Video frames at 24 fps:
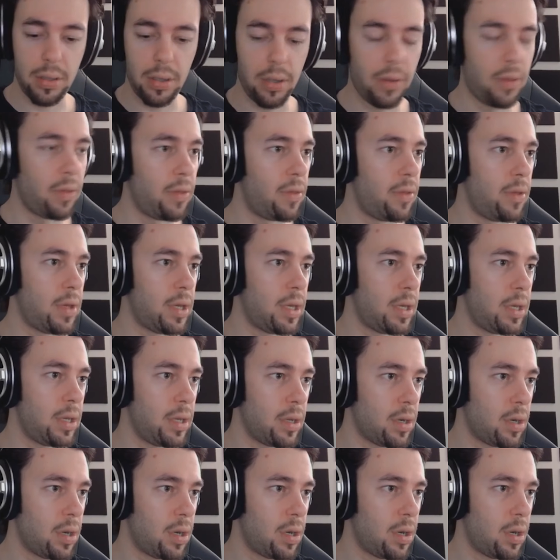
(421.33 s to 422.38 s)

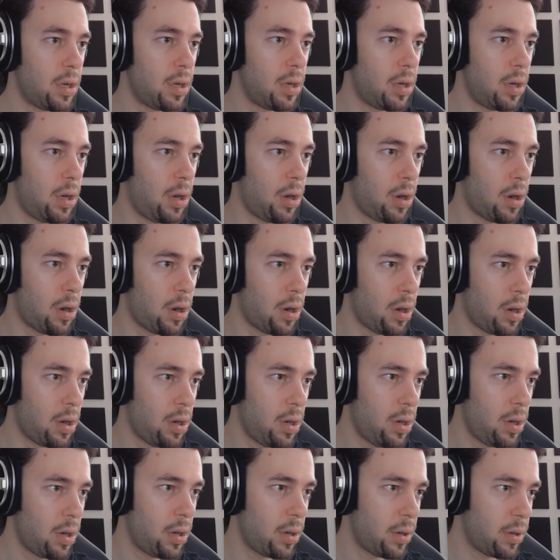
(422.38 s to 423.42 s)
the
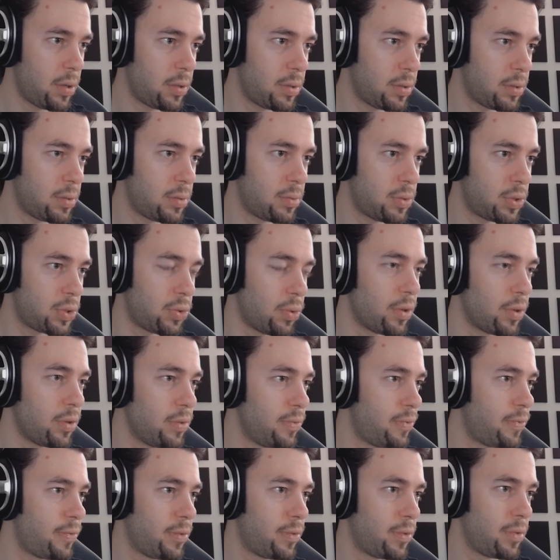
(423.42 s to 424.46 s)
R, sort
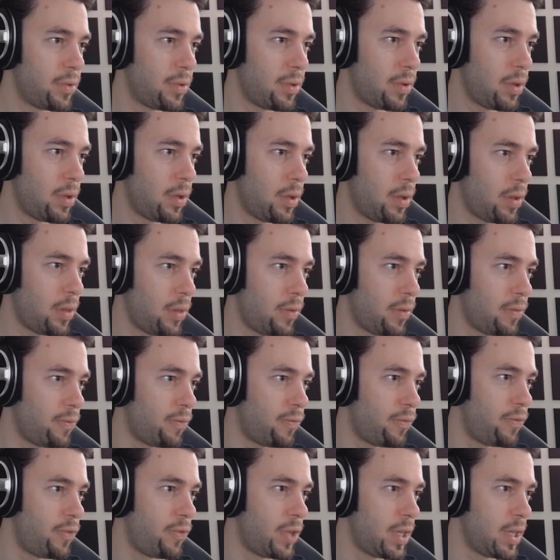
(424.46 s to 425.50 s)
of, the
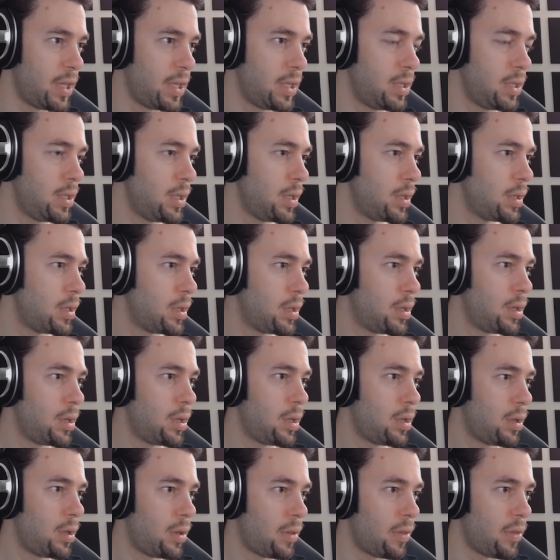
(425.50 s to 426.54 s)
V,
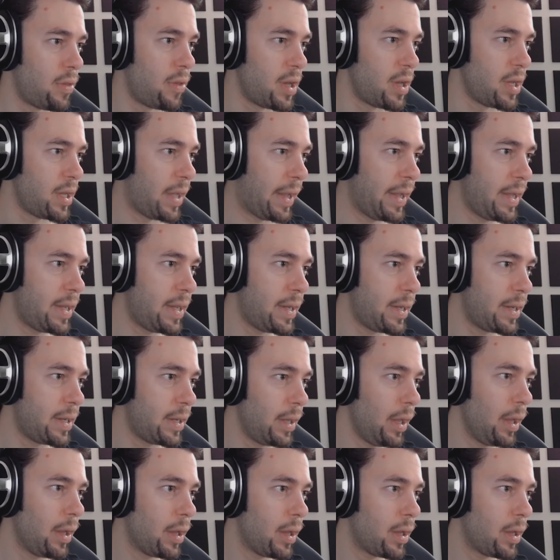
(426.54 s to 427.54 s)
the E,